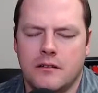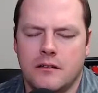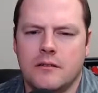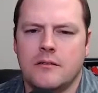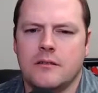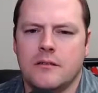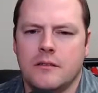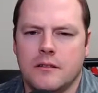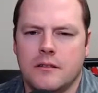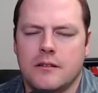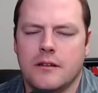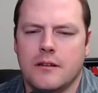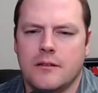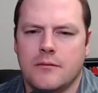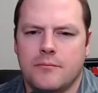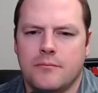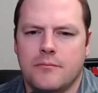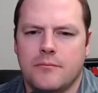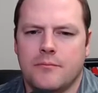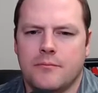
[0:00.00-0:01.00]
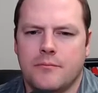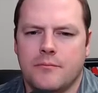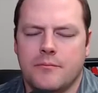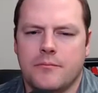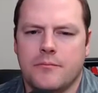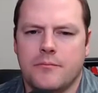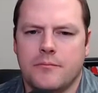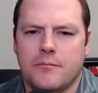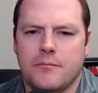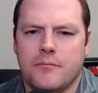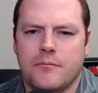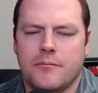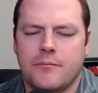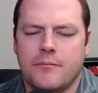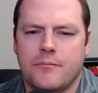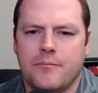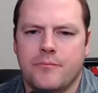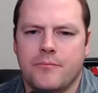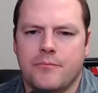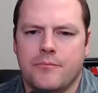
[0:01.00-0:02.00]

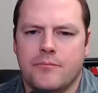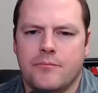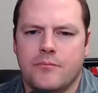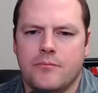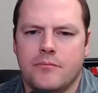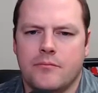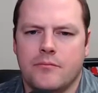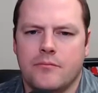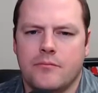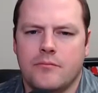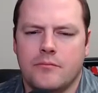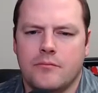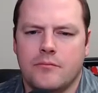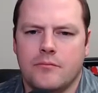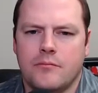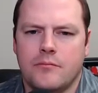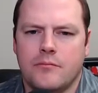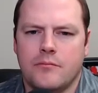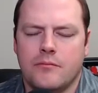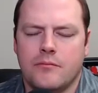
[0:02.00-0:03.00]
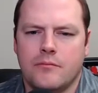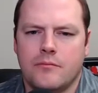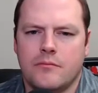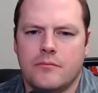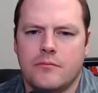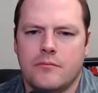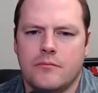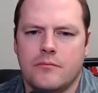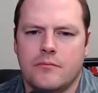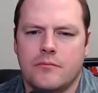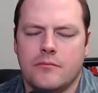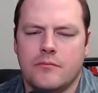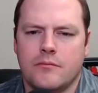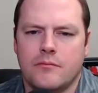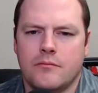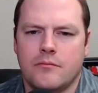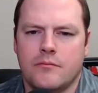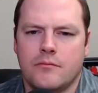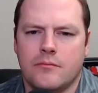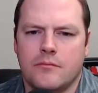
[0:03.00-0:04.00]

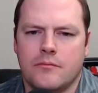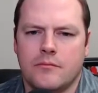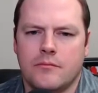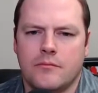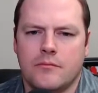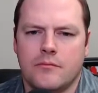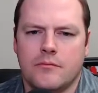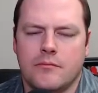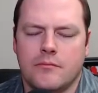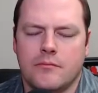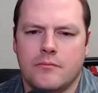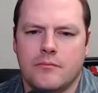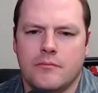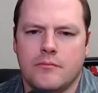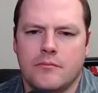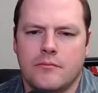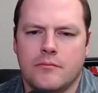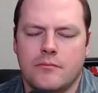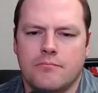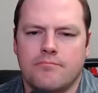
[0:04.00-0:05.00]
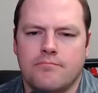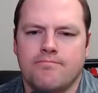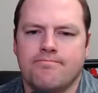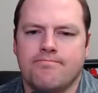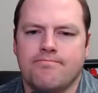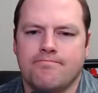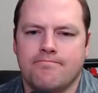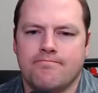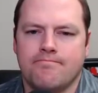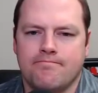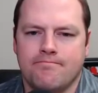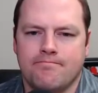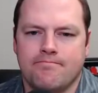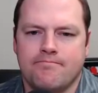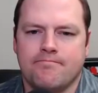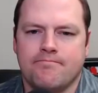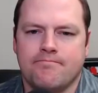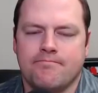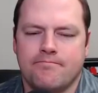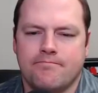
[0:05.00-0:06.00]

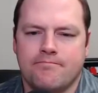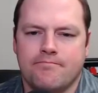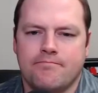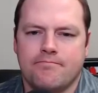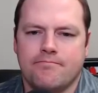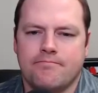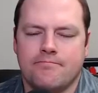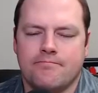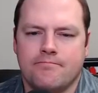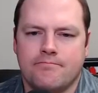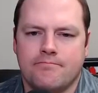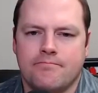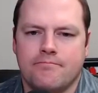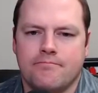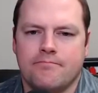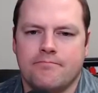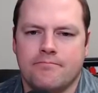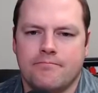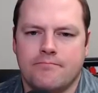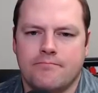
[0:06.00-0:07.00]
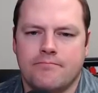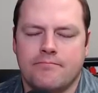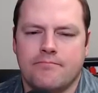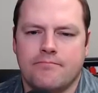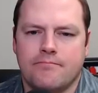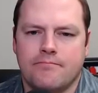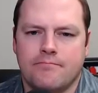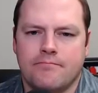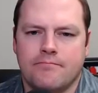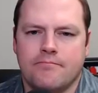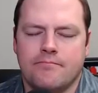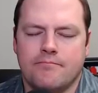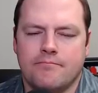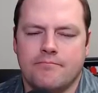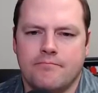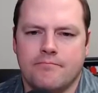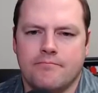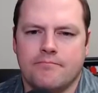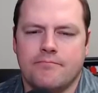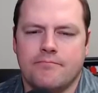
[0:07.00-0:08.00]
This person isn't speaking.